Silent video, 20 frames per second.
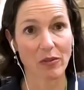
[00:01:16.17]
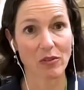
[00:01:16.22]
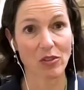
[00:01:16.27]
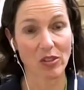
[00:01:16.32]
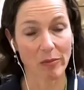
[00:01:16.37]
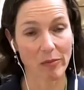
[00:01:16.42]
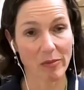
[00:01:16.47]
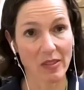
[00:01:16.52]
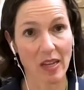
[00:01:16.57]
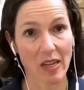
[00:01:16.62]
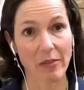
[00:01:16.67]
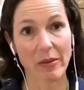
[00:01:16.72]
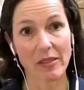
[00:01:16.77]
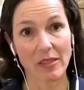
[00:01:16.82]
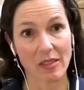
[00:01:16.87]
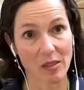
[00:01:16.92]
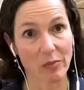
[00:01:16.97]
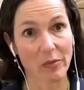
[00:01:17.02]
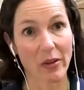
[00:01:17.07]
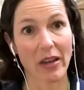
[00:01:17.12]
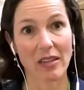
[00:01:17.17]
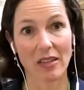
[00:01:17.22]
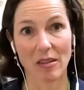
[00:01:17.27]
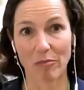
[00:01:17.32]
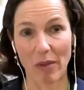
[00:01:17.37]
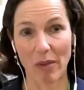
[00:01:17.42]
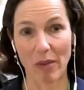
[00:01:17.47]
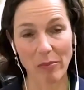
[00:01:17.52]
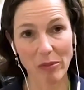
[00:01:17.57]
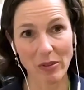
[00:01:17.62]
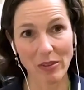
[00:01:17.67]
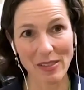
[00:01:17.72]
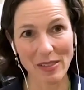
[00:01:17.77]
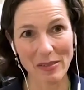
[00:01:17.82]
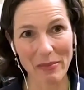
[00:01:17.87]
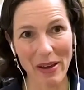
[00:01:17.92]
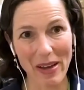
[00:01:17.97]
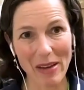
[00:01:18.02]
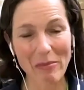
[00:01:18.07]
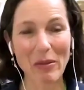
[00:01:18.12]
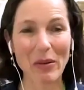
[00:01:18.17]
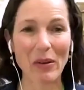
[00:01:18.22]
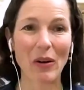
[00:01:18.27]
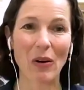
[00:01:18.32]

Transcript: gemcitabine, cisplatin, and pembrolizumab,